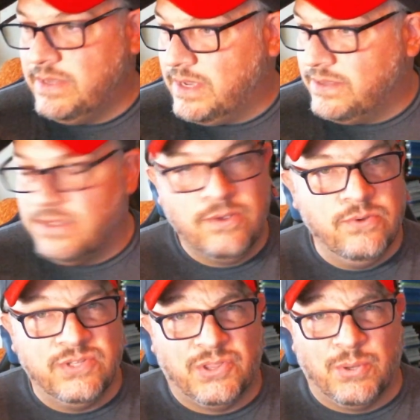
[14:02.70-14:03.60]

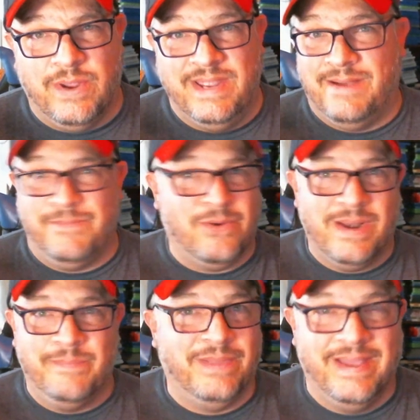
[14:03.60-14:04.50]
Yakuza 3. I'm
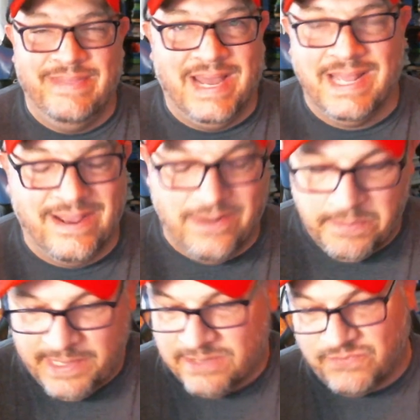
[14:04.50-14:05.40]
already playing that again on
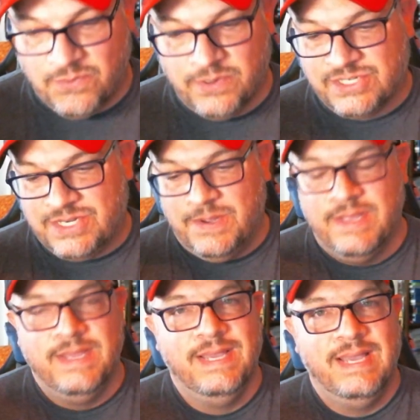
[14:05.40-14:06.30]
PS4. So,
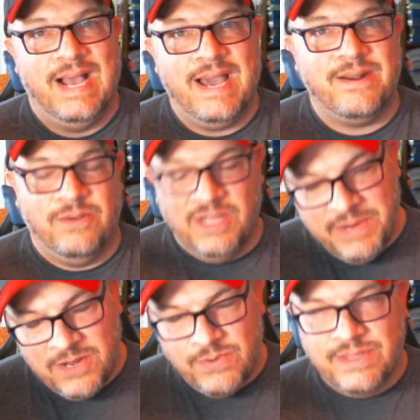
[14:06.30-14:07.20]
I don't know. Let me
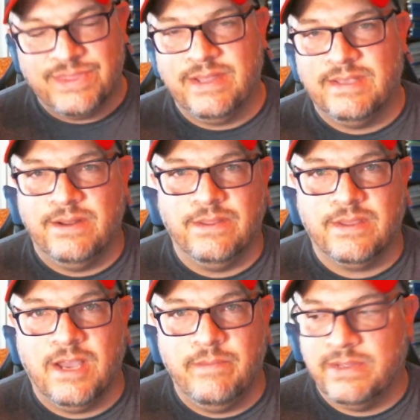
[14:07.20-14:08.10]
know what you think down in the
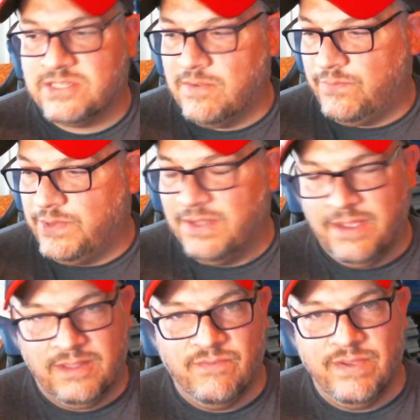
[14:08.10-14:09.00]
comments. Hopefully you
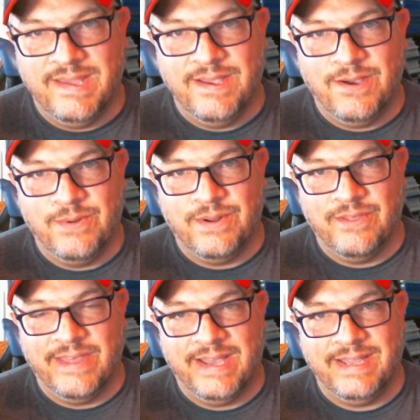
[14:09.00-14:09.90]
liked the video and all
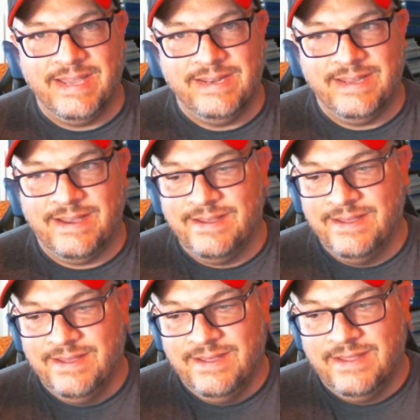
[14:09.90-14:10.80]
that. And
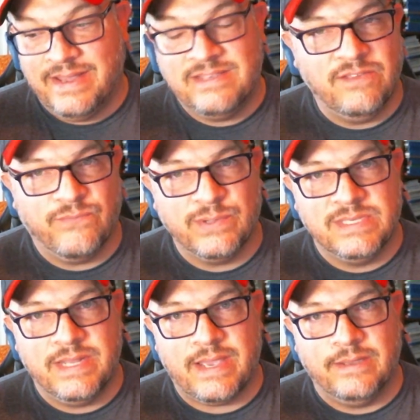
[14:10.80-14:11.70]
that's it for
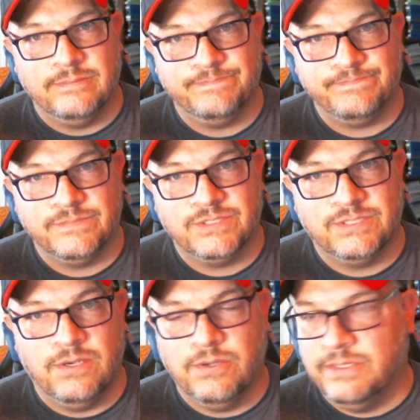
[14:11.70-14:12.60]
today.
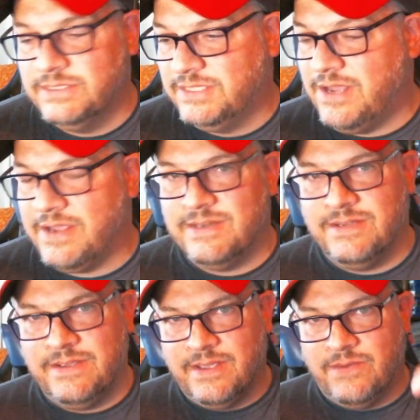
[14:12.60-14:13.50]
So, good talking
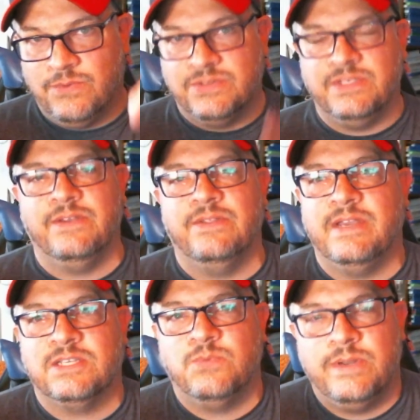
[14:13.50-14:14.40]
to you, and we'll see you on the
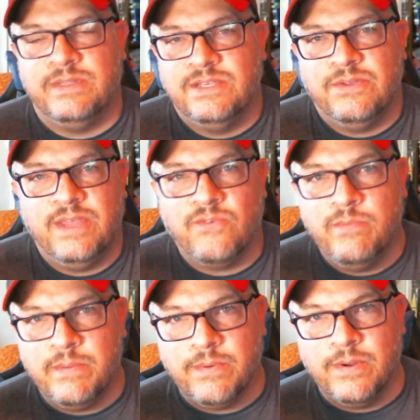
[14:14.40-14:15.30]
next one. Until then,
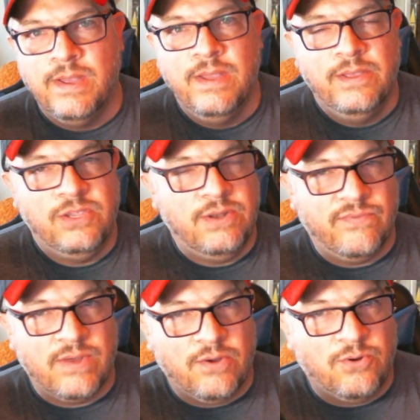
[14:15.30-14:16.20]
remember, you
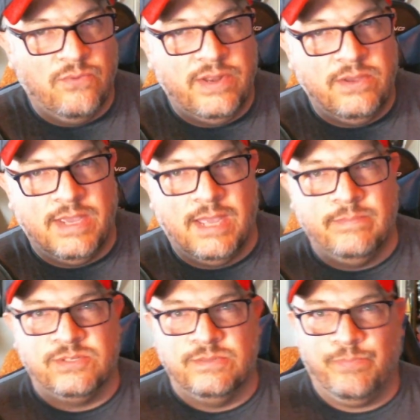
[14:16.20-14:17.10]
never outgrow video
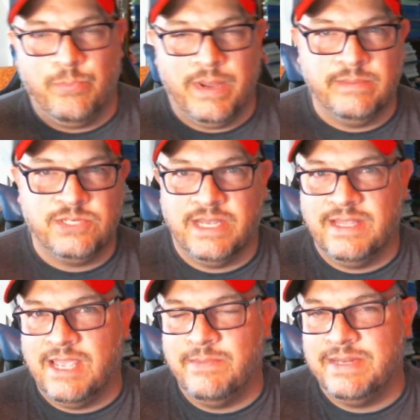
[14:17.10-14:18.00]
games. My name's Chad the
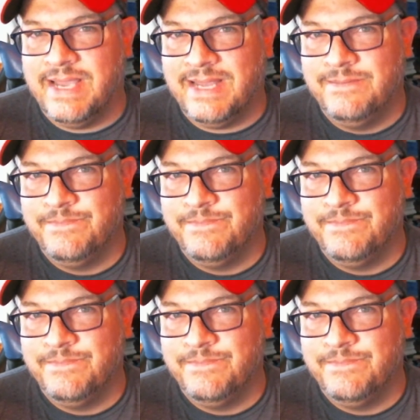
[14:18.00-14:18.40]
Gaming Dad,